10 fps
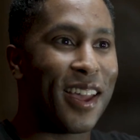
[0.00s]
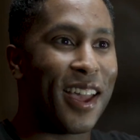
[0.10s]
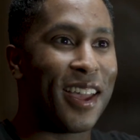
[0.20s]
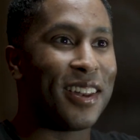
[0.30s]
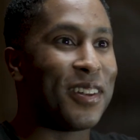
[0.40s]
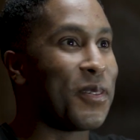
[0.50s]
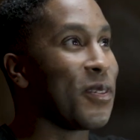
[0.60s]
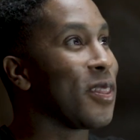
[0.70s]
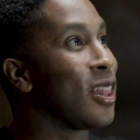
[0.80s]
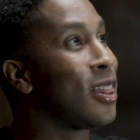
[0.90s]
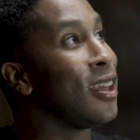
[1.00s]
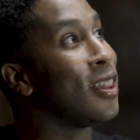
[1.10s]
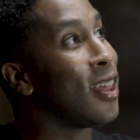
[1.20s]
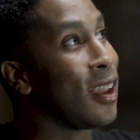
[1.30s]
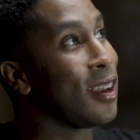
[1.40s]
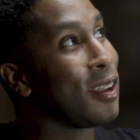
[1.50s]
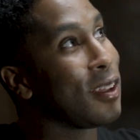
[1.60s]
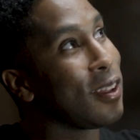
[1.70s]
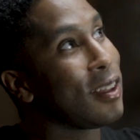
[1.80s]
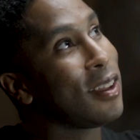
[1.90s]
And the thing that
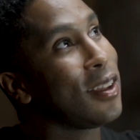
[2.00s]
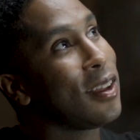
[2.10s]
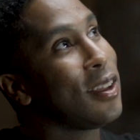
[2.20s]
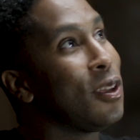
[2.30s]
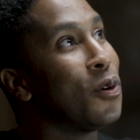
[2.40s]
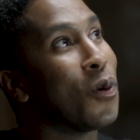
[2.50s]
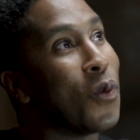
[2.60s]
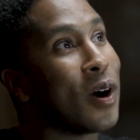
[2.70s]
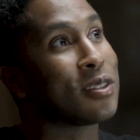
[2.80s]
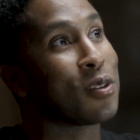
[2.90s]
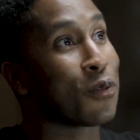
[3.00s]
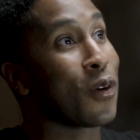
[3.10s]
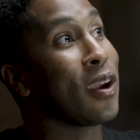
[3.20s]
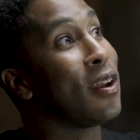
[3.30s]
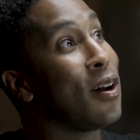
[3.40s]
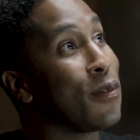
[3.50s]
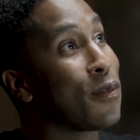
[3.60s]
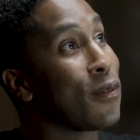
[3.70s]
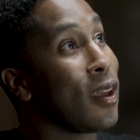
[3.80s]
you were once afraid of